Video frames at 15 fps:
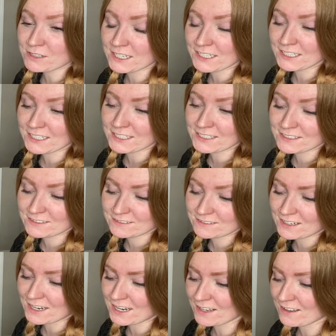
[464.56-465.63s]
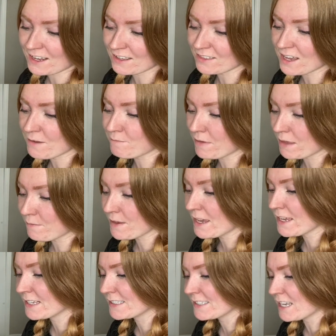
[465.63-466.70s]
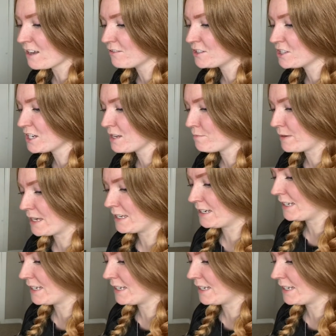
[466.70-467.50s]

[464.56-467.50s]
like it. I thought maybe I could salvage it, but